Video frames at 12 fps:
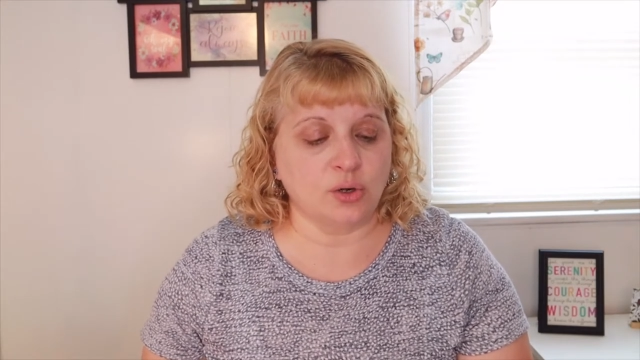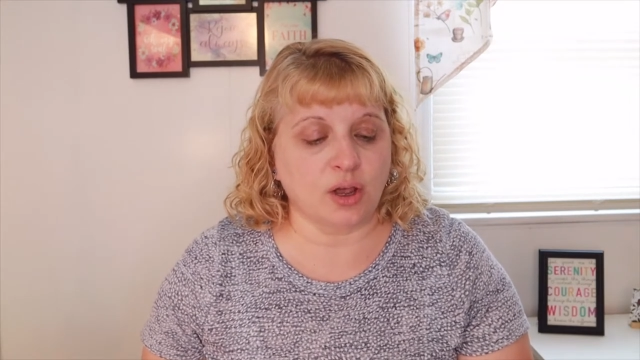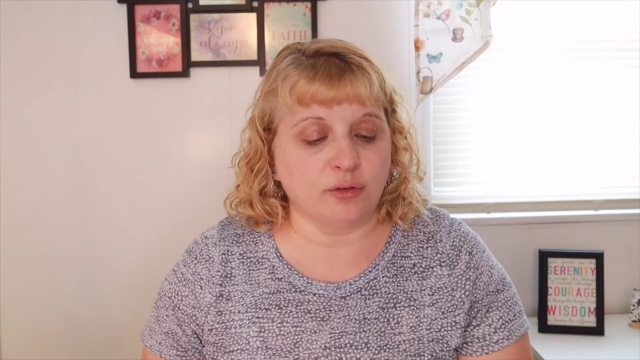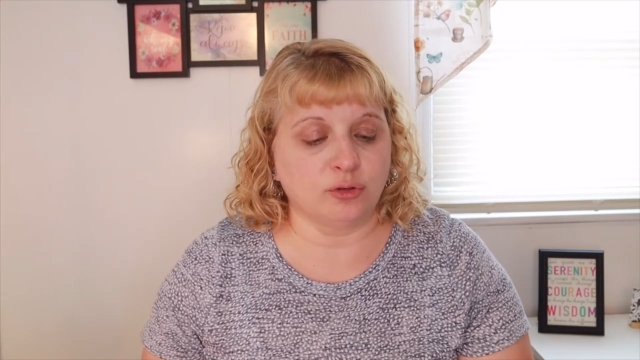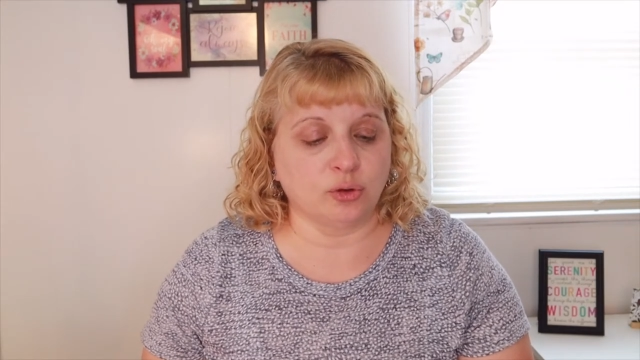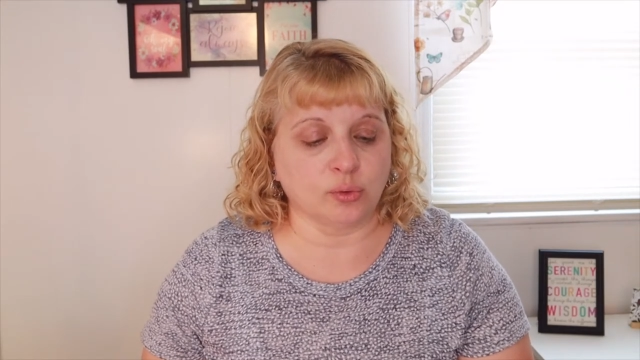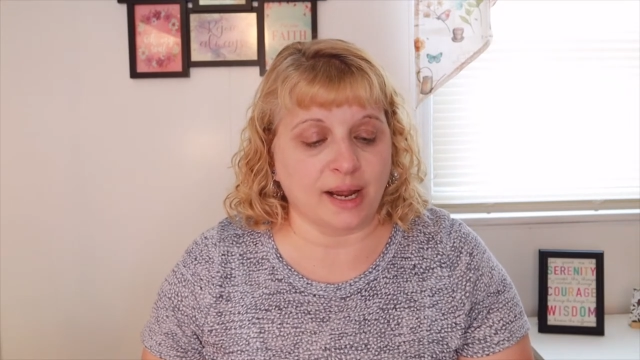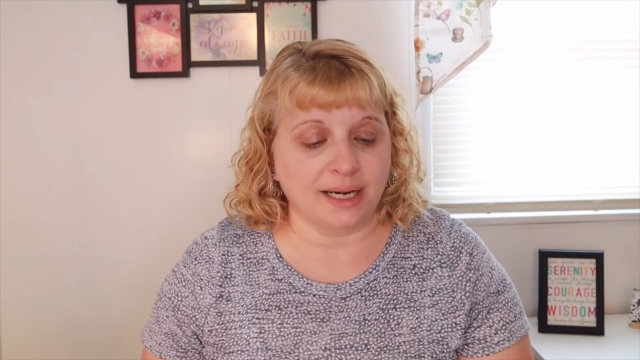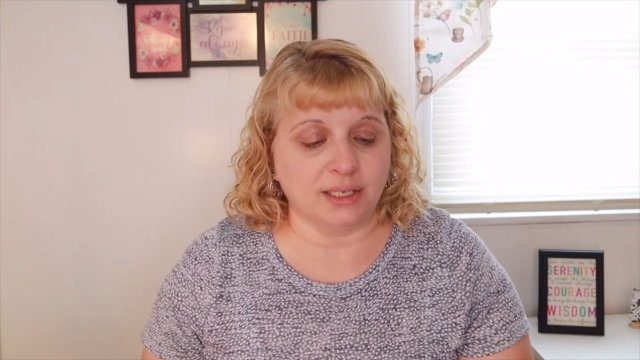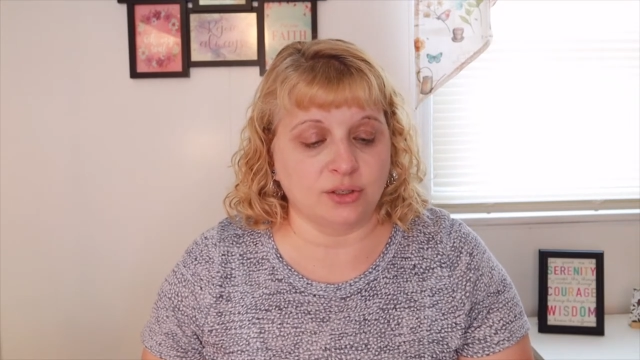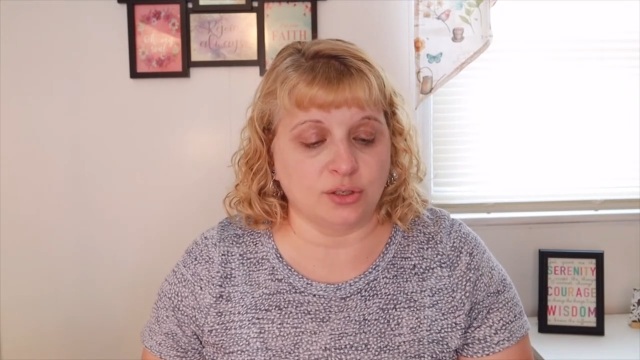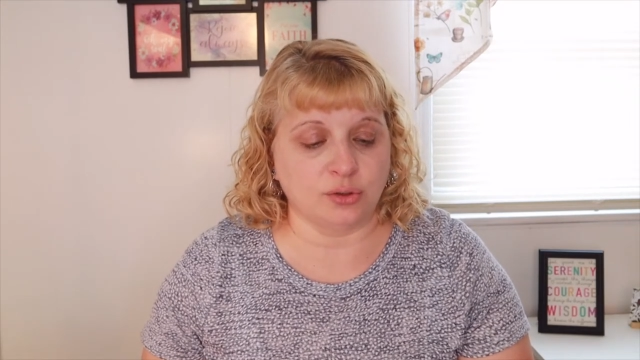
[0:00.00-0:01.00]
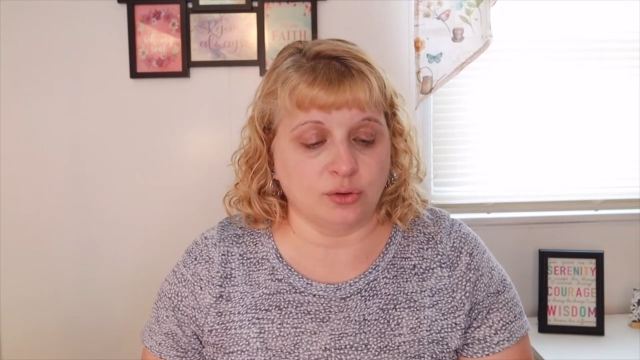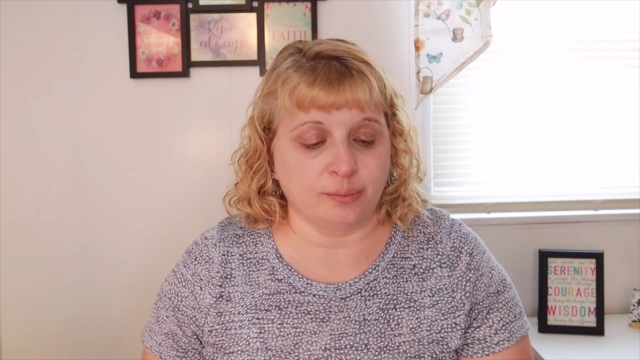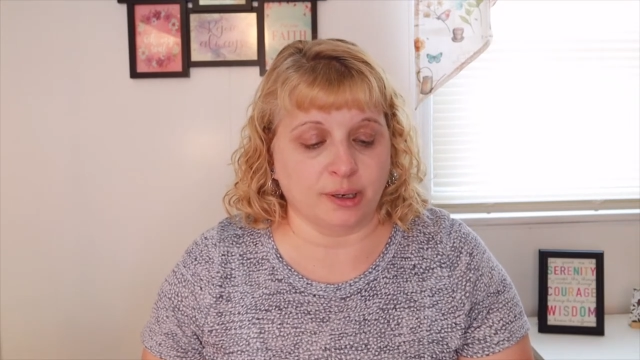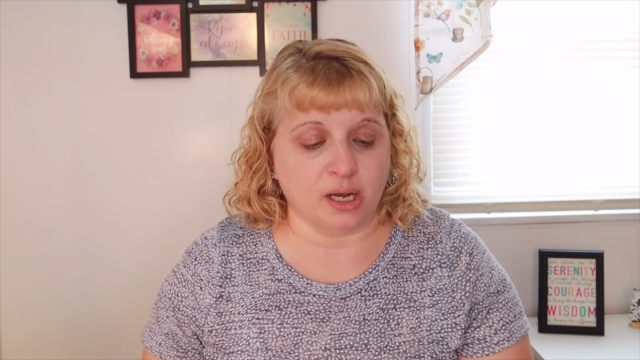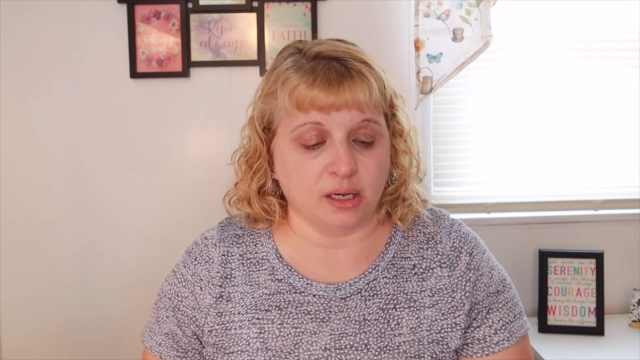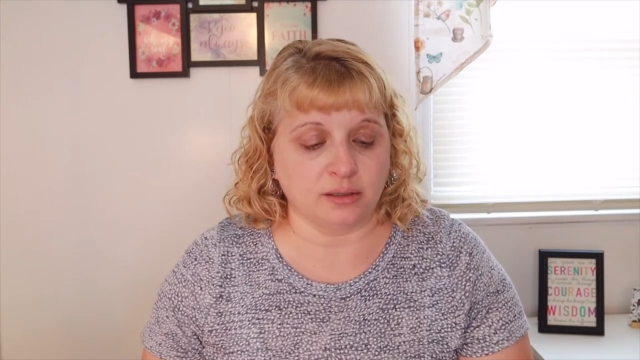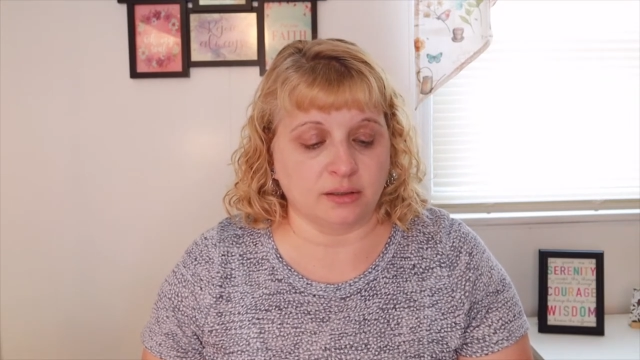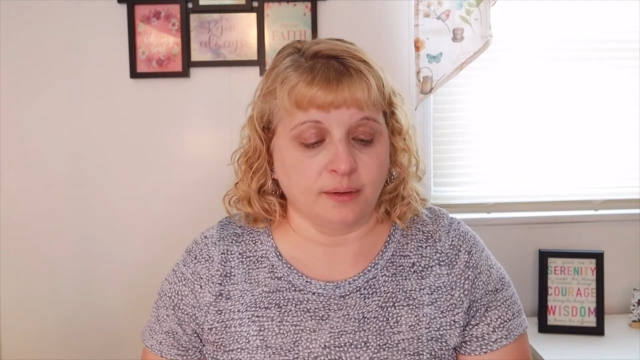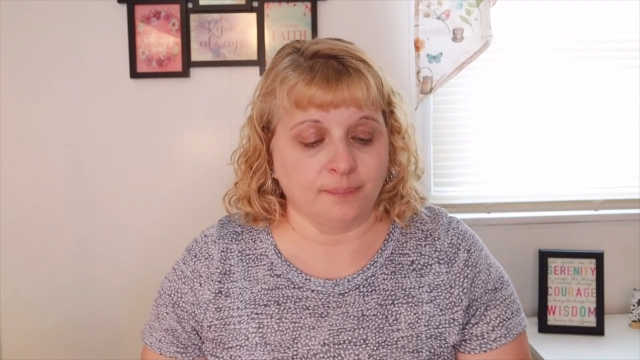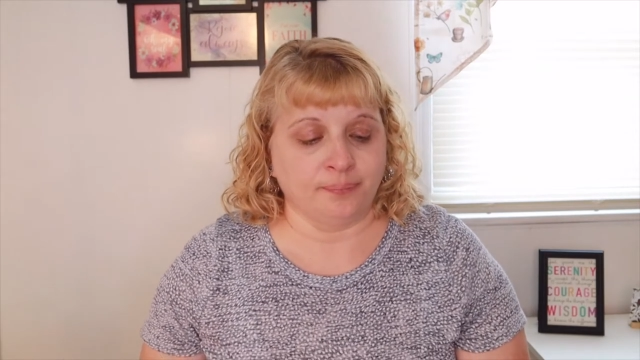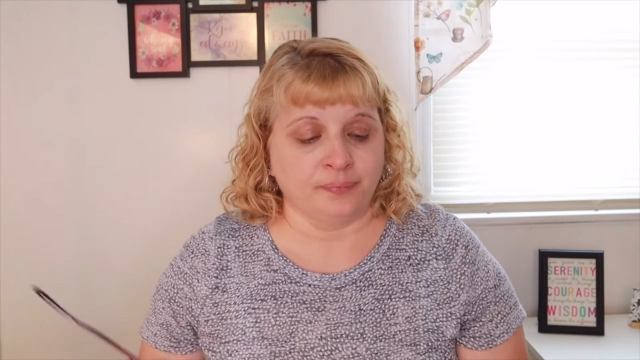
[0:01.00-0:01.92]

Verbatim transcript: of Gratitude box.